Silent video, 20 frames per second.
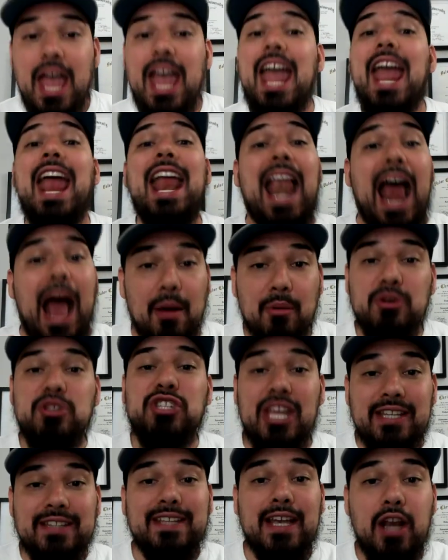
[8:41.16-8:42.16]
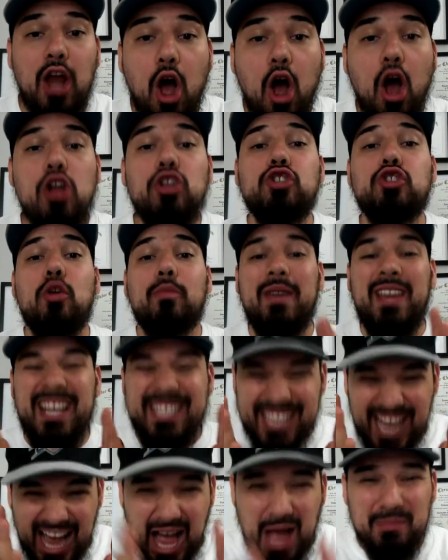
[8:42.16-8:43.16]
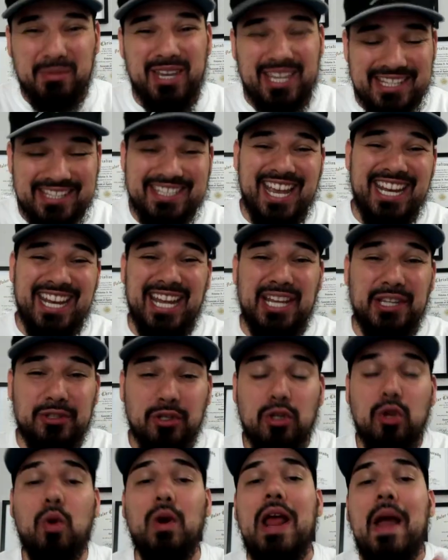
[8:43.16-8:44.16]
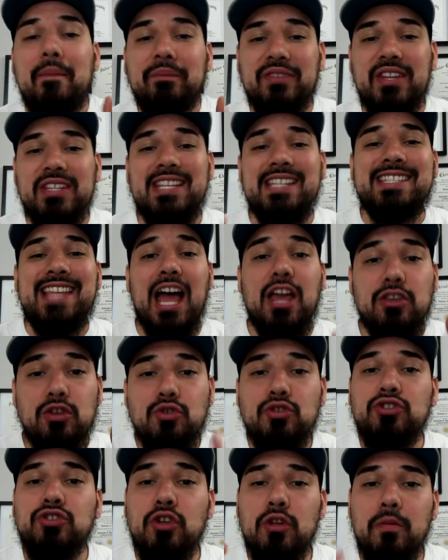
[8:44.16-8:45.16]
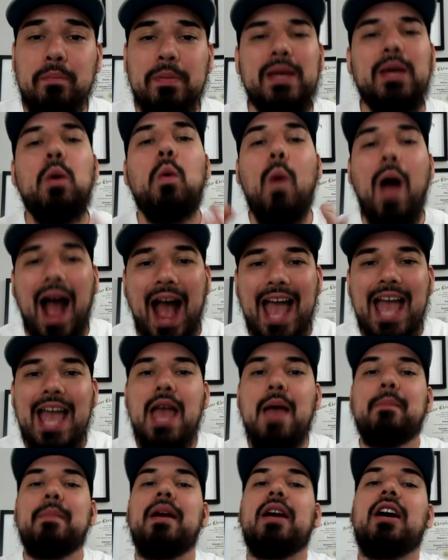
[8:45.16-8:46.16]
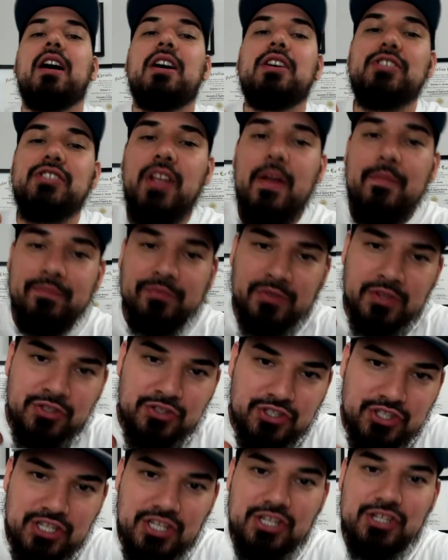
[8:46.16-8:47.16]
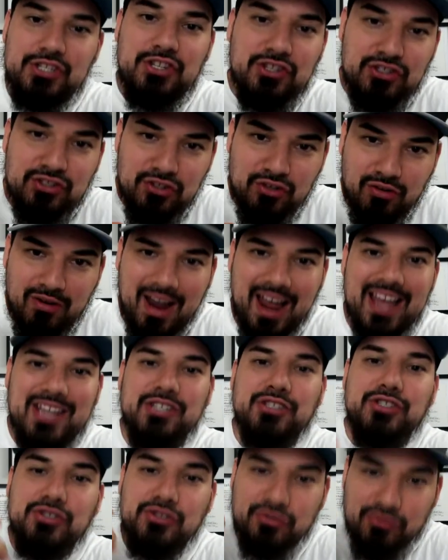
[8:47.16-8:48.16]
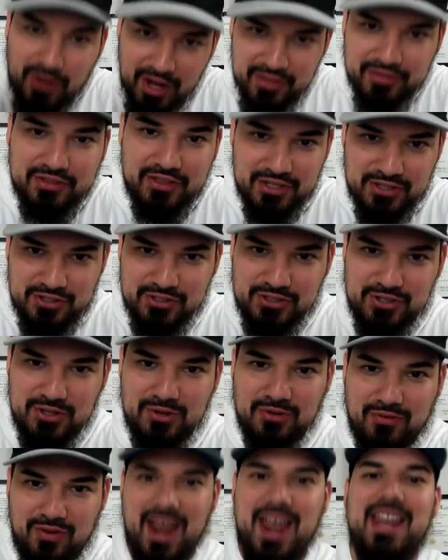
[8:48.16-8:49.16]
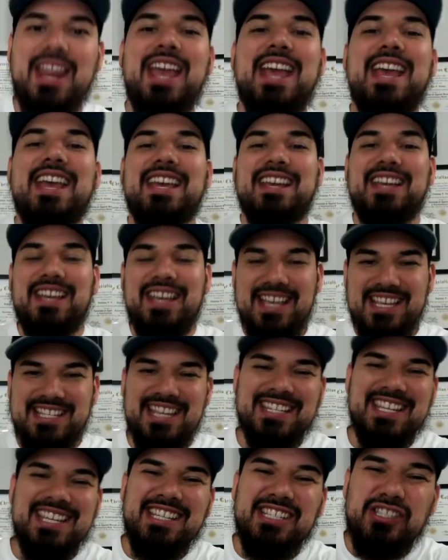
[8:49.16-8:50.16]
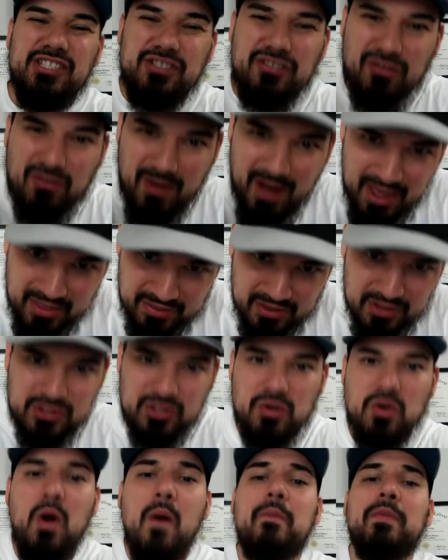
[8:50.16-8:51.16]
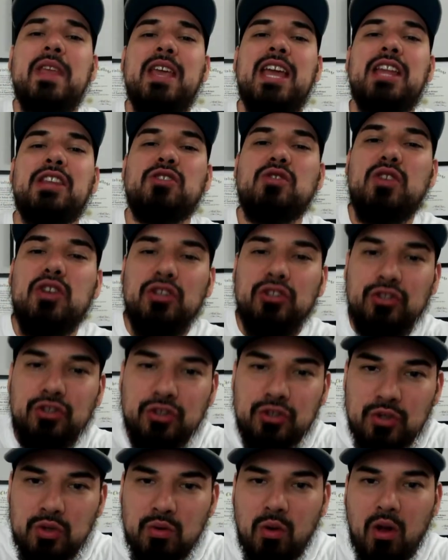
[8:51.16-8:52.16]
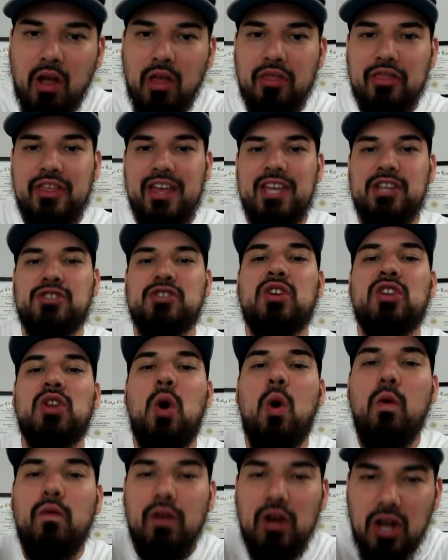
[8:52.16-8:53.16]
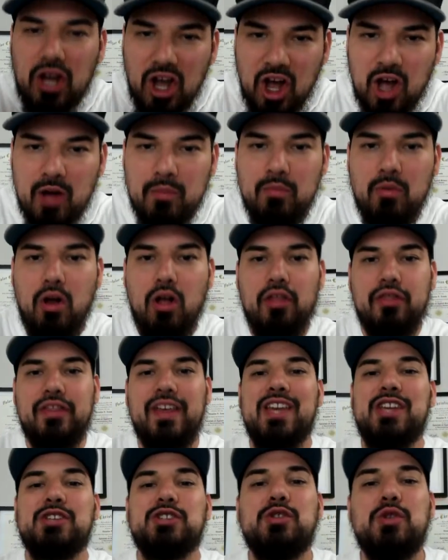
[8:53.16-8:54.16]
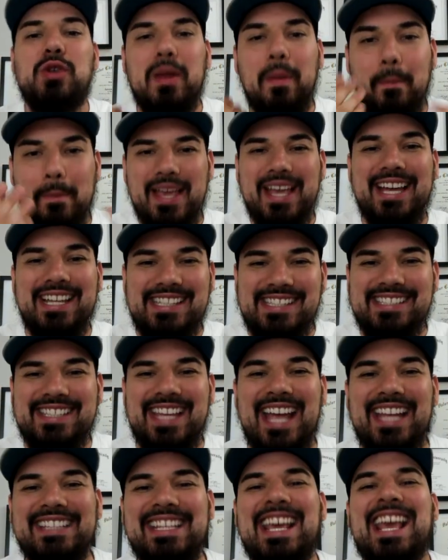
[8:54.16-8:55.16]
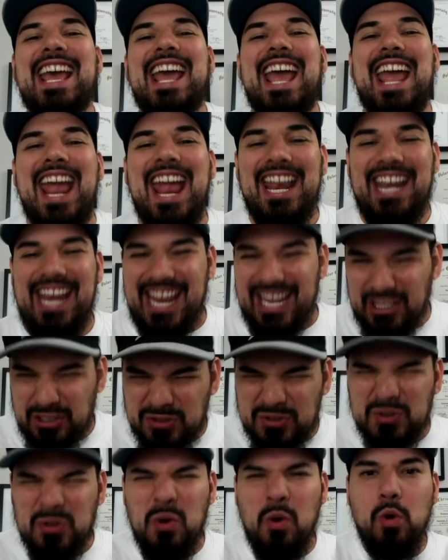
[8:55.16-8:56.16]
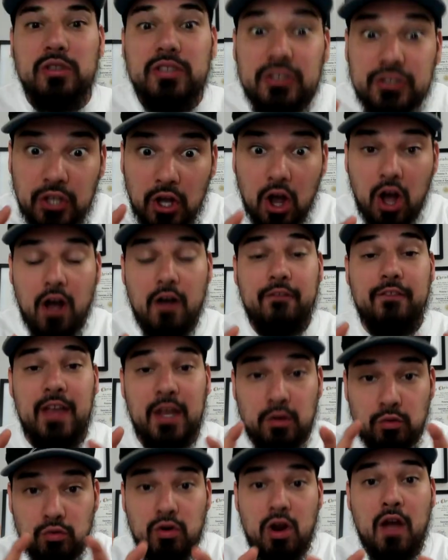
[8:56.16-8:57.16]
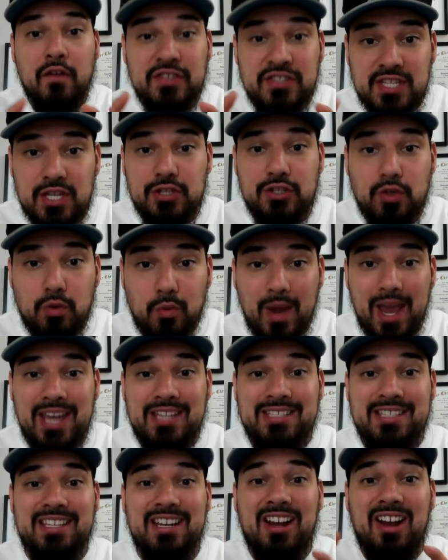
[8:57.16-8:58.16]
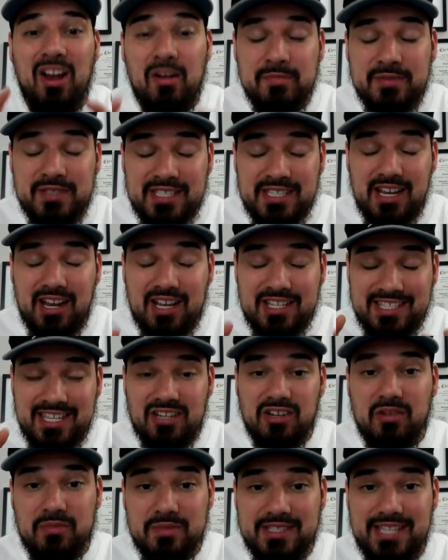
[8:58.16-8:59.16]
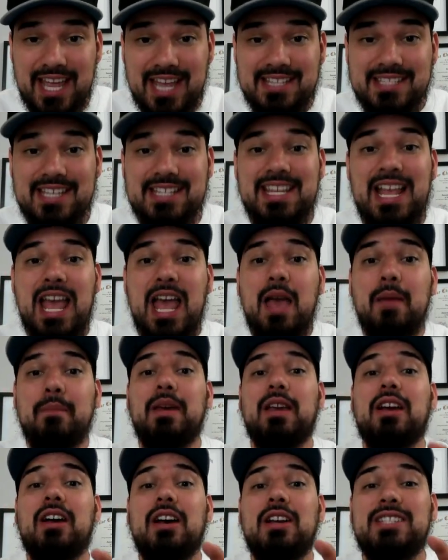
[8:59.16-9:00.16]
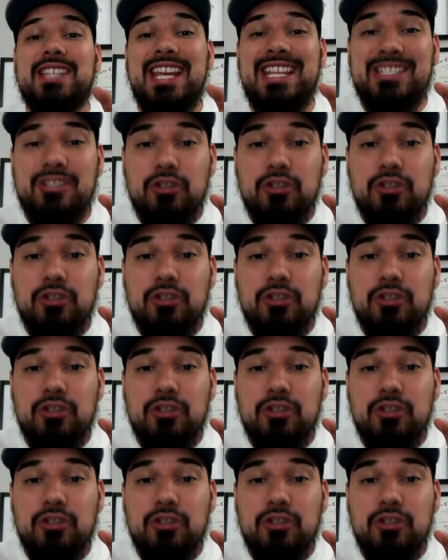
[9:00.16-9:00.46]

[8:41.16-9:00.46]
And I was content also because I'm content in the Lord. This is how you should be. Why? Because Jesus Christ strengthens you, right? He says he strengthens you and you can do all things. You can overcome all things. You can be content and endure tough and rough situations and circumstances because it's